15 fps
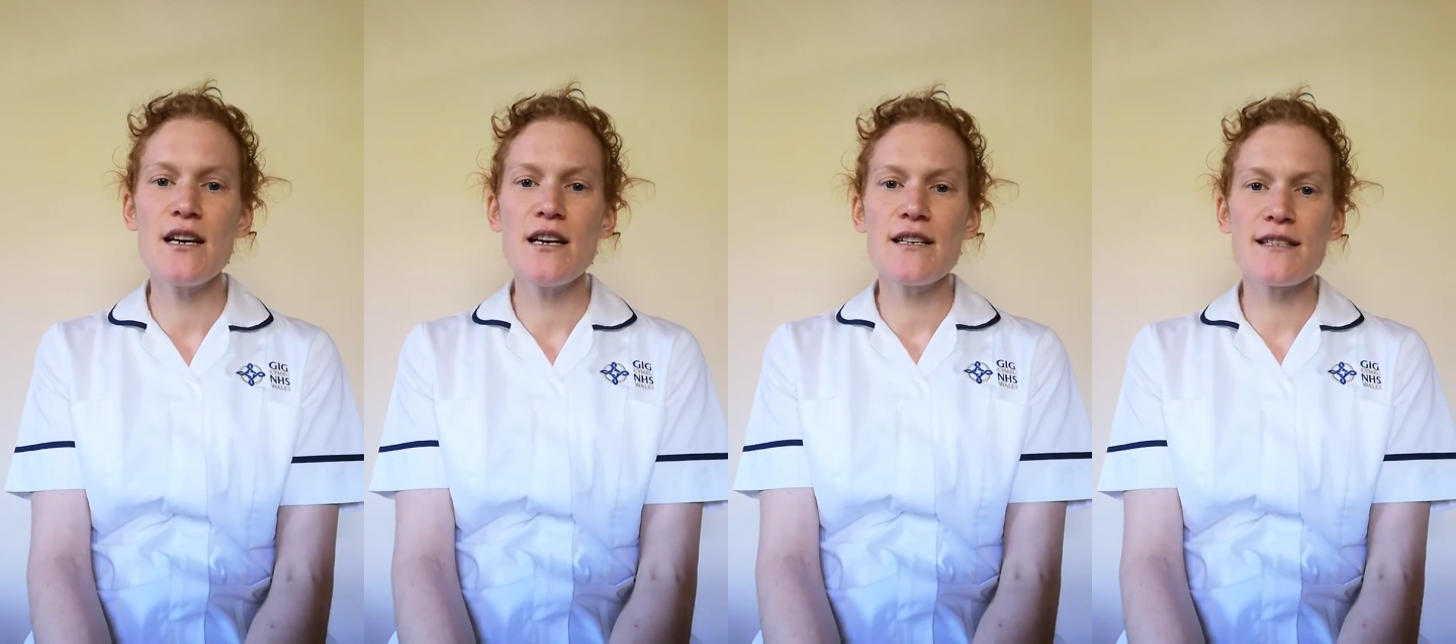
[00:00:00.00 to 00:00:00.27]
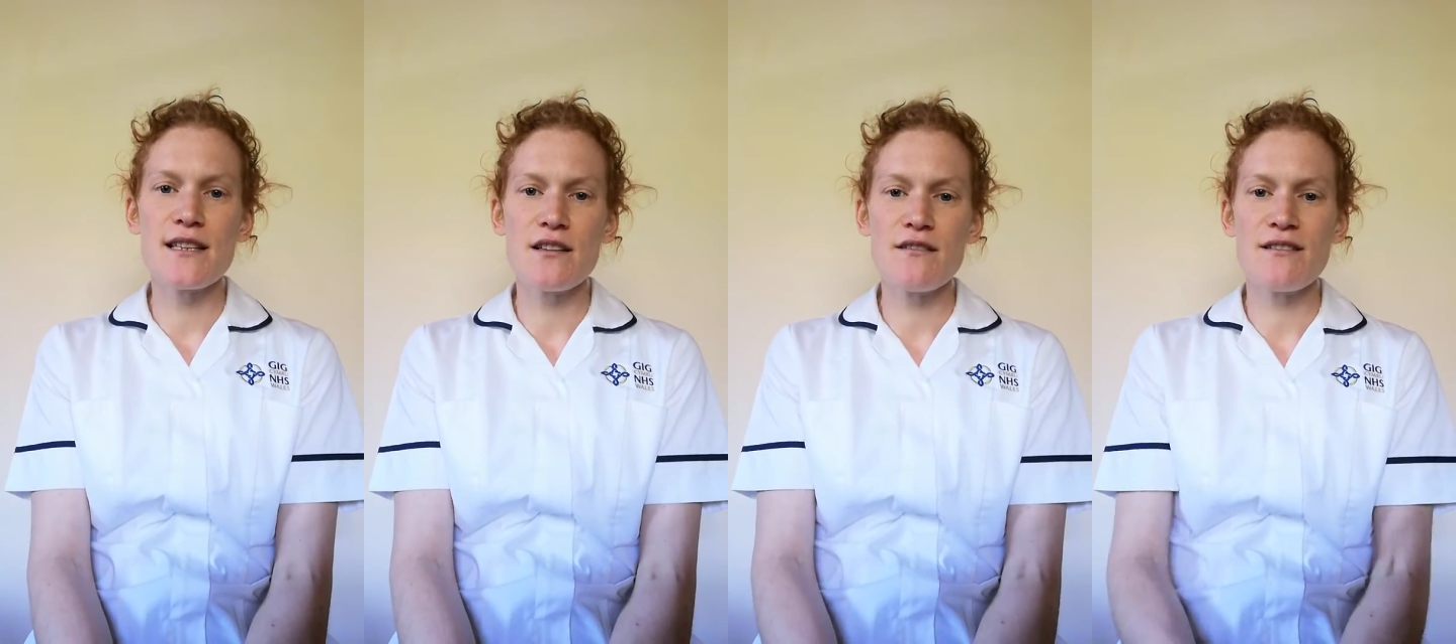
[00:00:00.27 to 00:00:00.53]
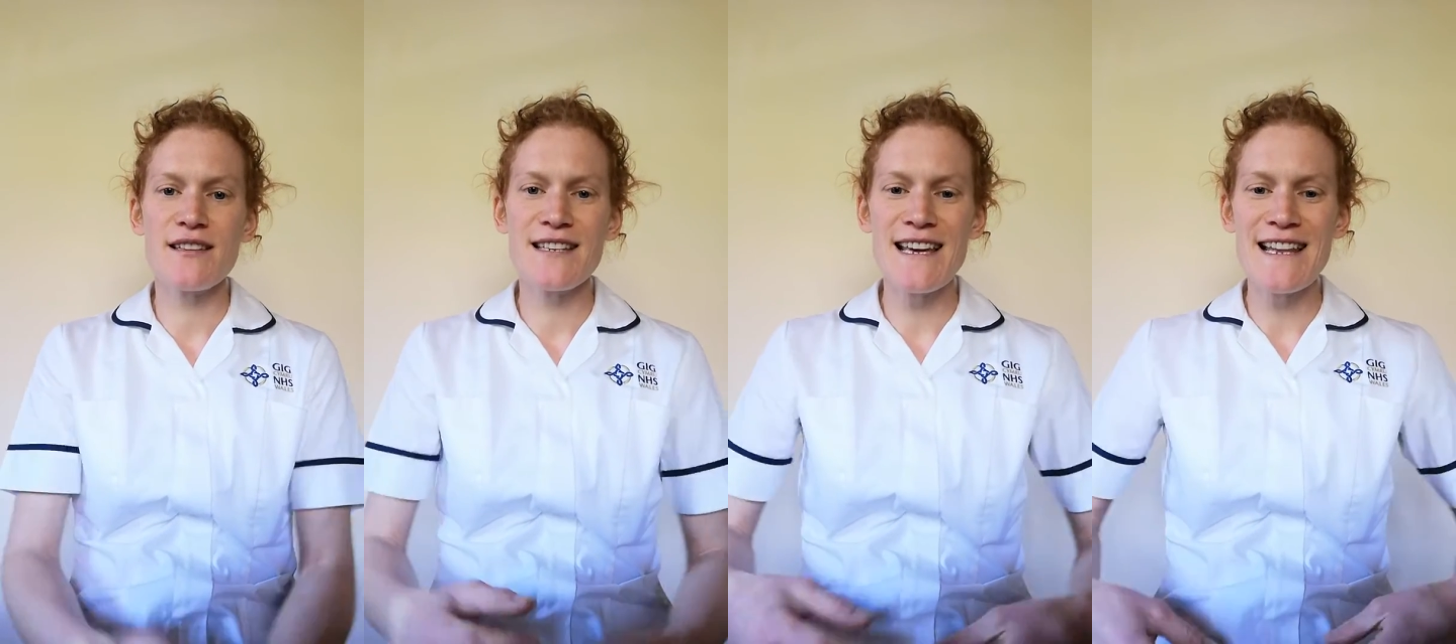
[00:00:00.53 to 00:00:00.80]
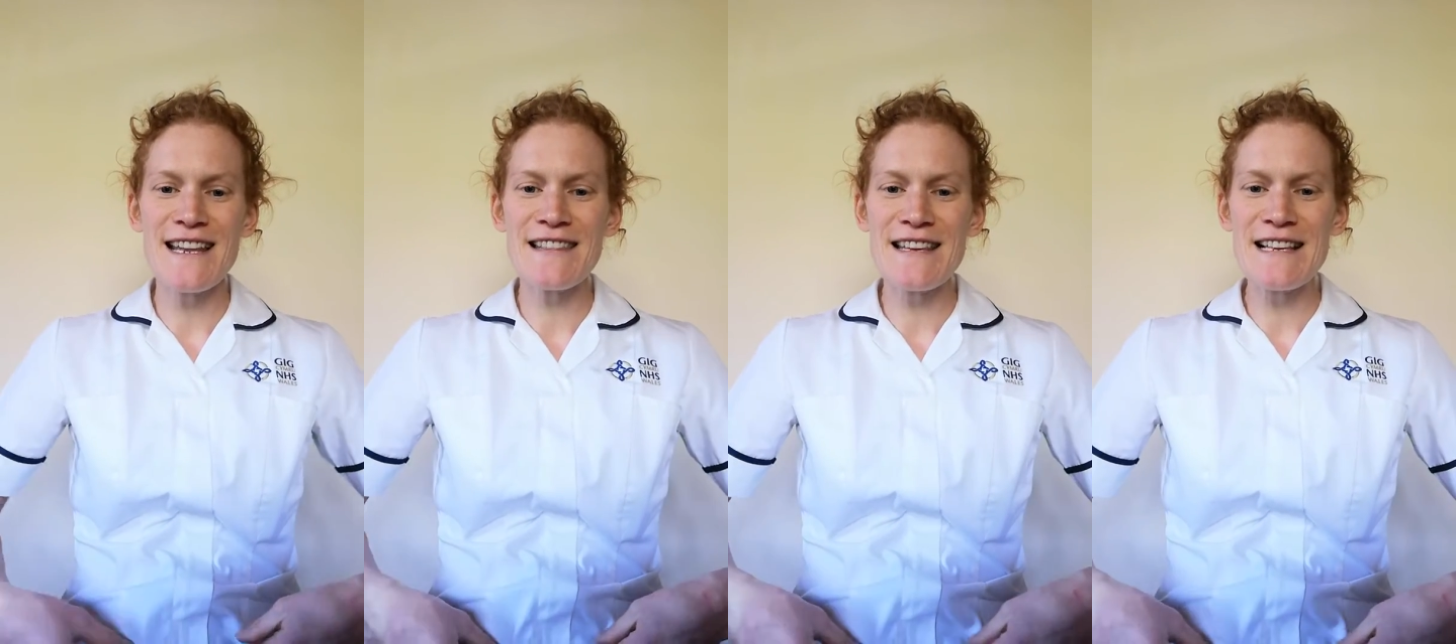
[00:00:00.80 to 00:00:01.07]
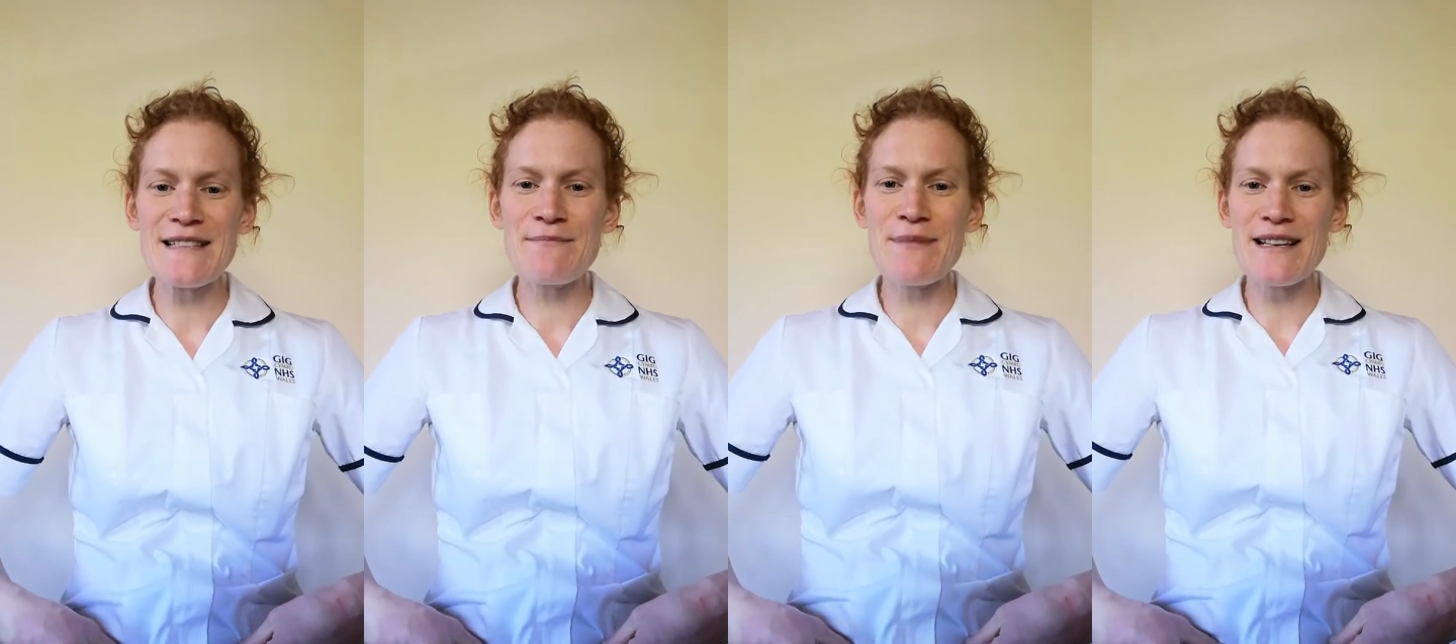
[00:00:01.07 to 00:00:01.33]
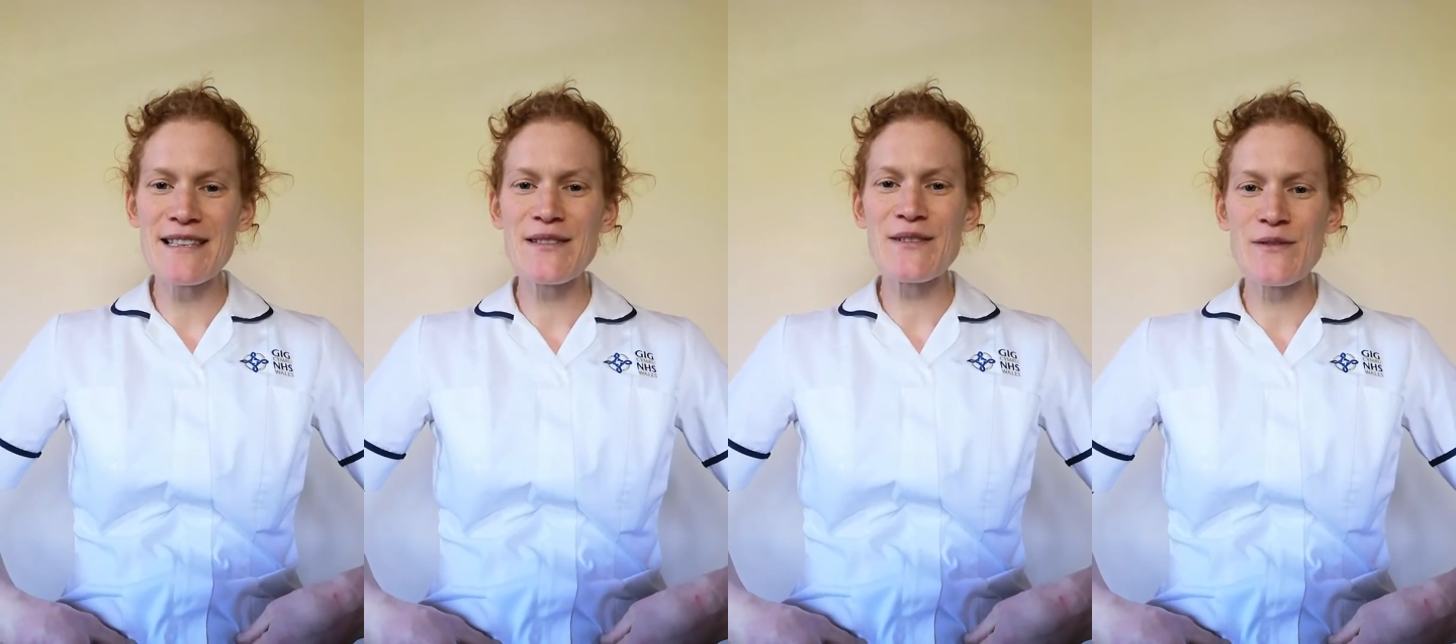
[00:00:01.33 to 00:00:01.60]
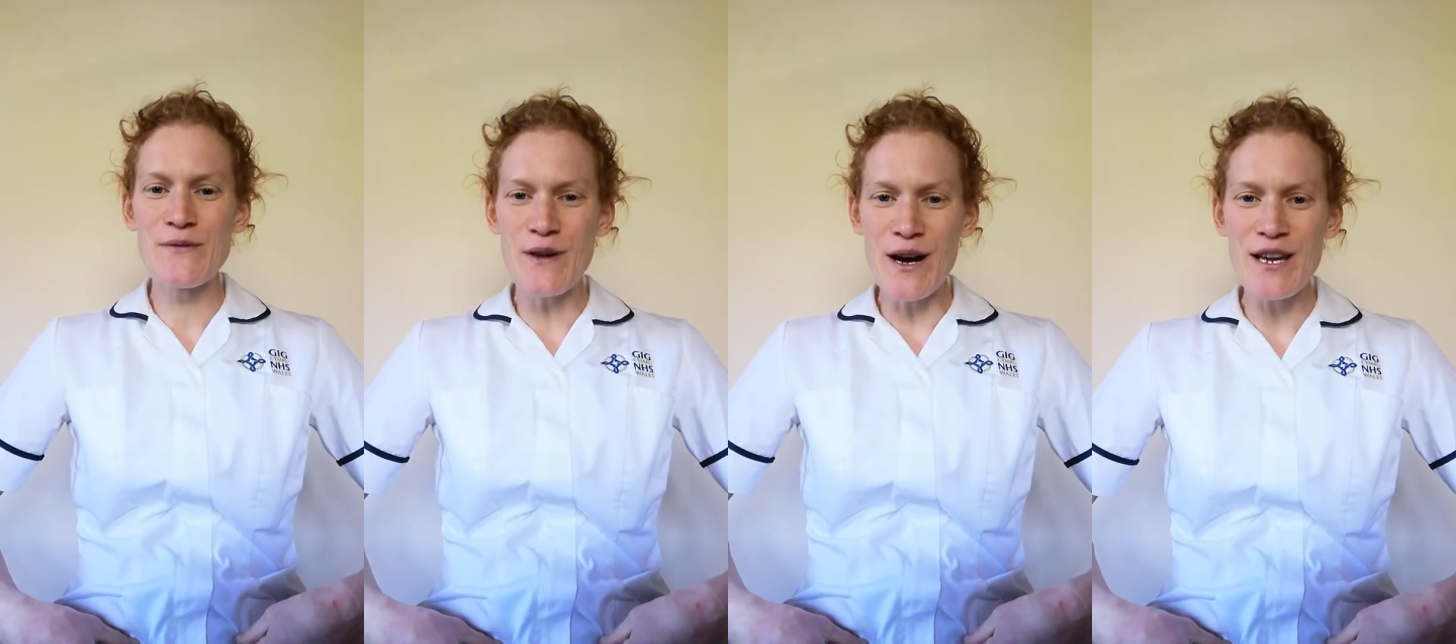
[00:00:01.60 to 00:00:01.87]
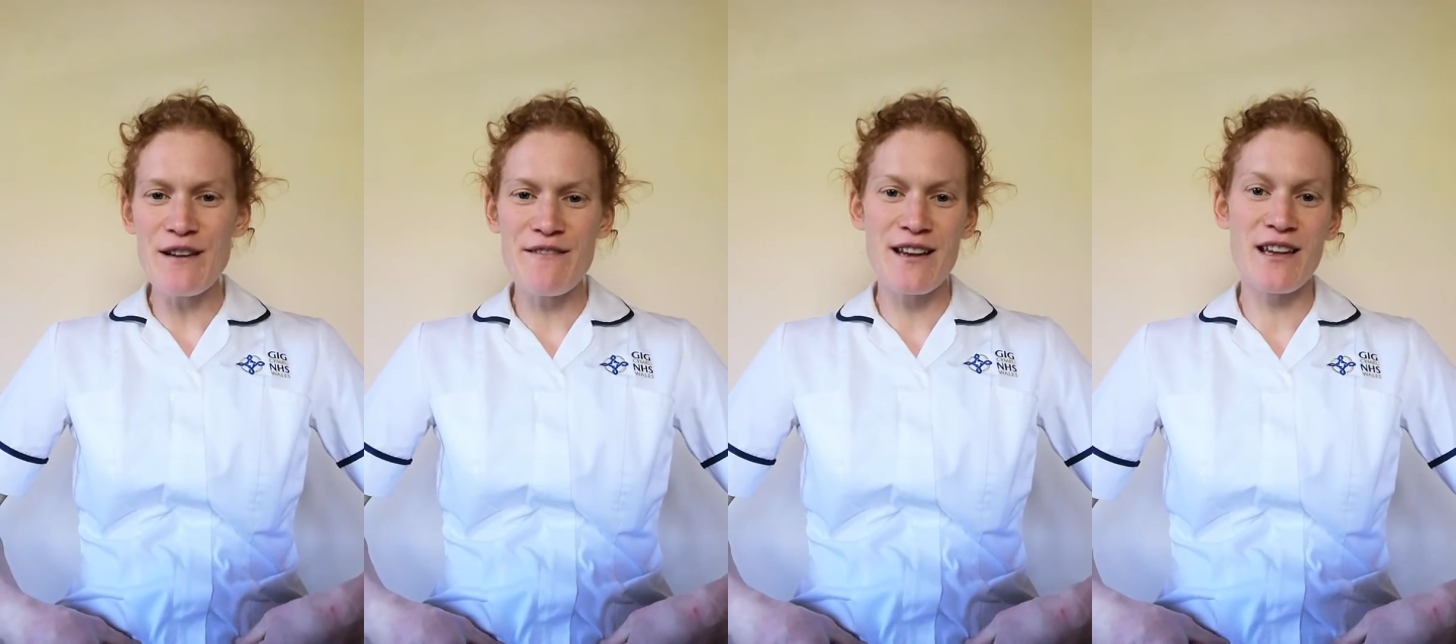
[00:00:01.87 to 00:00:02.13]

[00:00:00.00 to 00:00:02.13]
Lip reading: So getting these muscles firing